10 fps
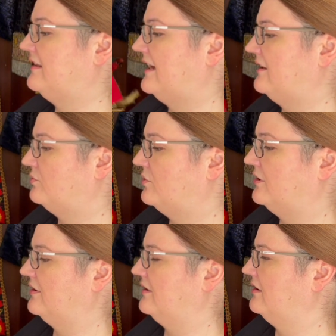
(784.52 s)
that
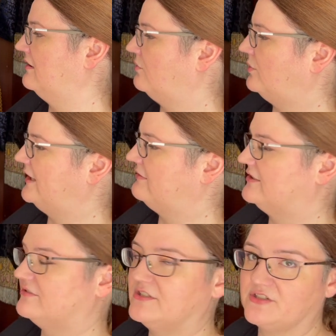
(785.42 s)
were wearing
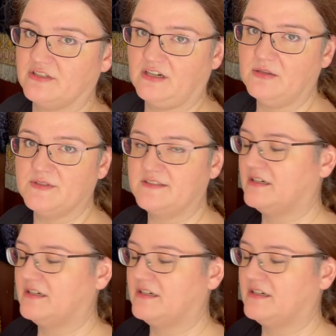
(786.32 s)
traditional garments